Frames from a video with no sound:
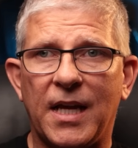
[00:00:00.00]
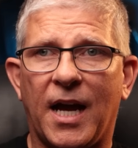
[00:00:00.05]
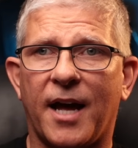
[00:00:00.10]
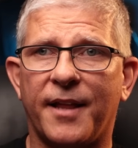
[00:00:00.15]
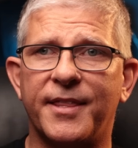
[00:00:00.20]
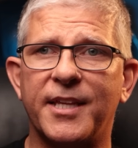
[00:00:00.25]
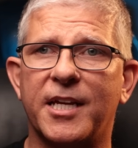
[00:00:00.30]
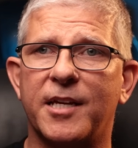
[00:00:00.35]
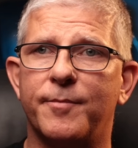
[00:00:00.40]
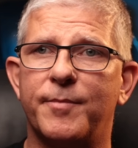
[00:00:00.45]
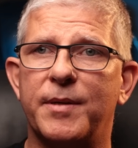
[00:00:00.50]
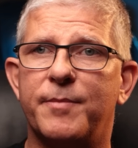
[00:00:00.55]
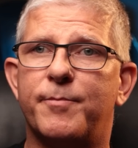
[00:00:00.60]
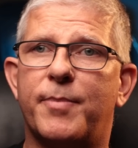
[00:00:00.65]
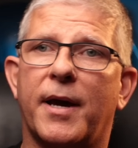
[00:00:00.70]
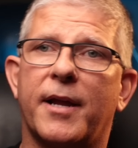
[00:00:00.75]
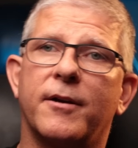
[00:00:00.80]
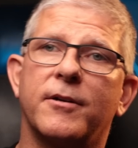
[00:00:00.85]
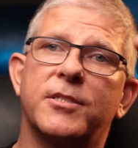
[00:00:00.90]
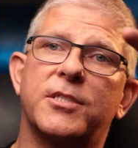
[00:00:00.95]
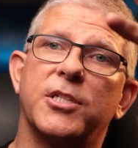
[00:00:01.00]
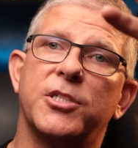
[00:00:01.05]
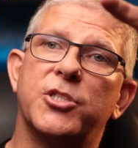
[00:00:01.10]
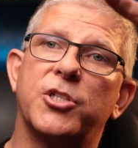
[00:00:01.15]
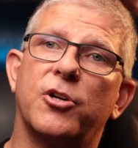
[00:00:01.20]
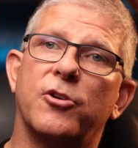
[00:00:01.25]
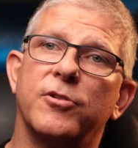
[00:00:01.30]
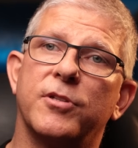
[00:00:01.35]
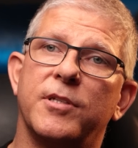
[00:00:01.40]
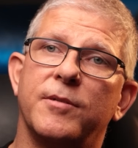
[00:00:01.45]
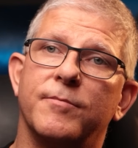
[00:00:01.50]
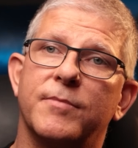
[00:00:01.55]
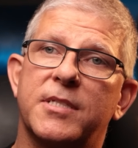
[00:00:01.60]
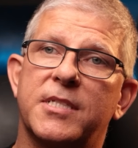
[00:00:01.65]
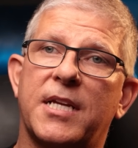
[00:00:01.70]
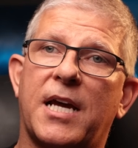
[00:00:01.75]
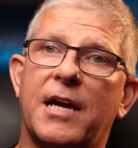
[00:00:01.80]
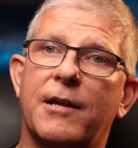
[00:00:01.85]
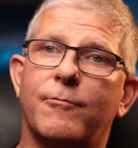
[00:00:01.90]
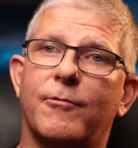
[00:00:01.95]
I think it'd be better to turn them
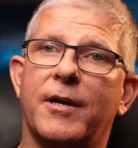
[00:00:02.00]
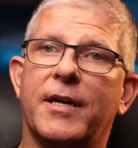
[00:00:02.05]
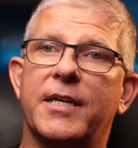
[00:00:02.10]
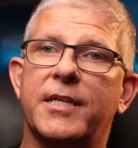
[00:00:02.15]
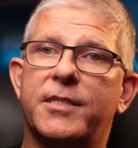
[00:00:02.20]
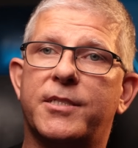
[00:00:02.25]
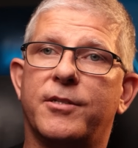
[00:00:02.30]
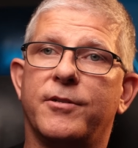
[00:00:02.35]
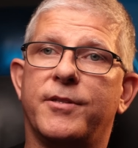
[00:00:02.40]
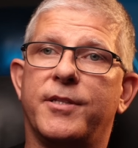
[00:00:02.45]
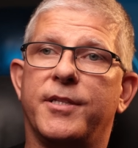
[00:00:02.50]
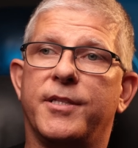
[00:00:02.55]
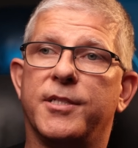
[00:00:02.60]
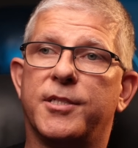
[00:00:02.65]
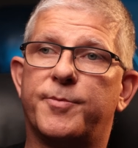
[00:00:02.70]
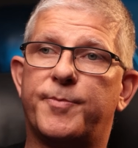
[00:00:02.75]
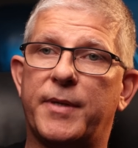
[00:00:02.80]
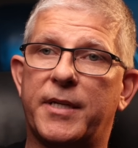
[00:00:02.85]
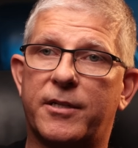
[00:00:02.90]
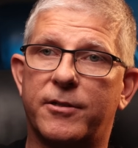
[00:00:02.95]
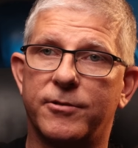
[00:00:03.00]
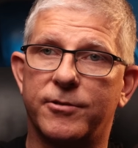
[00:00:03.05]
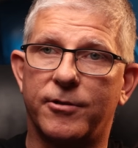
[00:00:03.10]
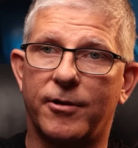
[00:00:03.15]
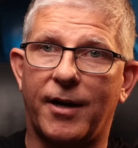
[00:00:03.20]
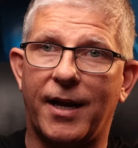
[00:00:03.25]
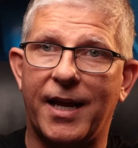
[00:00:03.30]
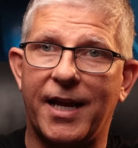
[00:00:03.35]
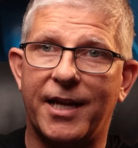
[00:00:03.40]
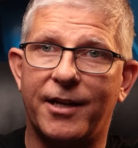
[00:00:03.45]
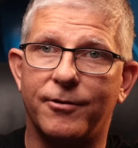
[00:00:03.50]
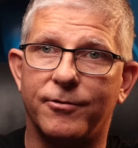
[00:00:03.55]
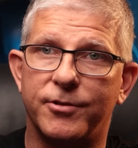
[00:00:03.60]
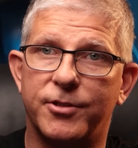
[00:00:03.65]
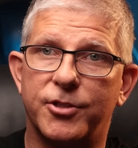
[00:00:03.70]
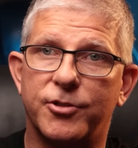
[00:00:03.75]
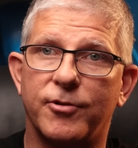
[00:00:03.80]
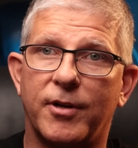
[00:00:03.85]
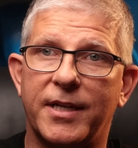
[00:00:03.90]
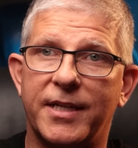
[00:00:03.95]
sideways so that the speakers are
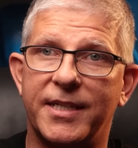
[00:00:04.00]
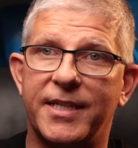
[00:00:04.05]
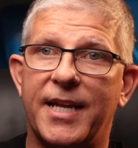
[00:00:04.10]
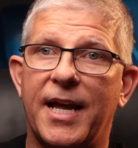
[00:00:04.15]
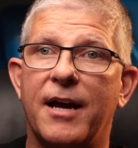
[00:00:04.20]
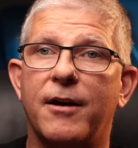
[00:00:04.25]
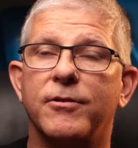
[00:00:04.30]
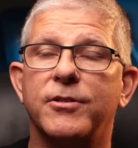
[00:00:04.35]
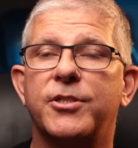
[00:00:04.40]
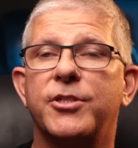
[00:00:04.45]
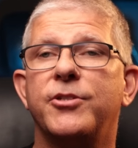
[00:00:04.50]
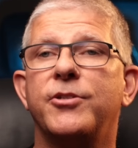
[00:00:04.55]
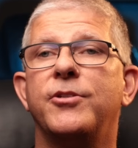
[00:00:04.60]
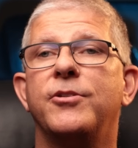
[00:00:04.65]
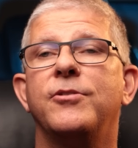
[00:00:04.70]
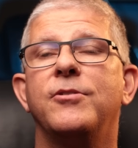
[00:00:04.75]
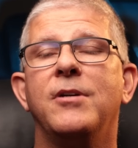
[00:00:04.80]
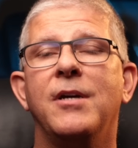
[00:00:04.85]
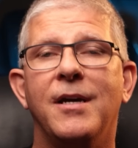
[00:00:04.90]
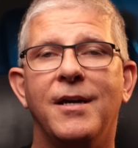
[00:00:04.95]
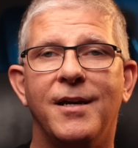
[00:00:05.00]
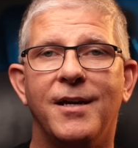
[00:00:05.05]
angled straight down to you.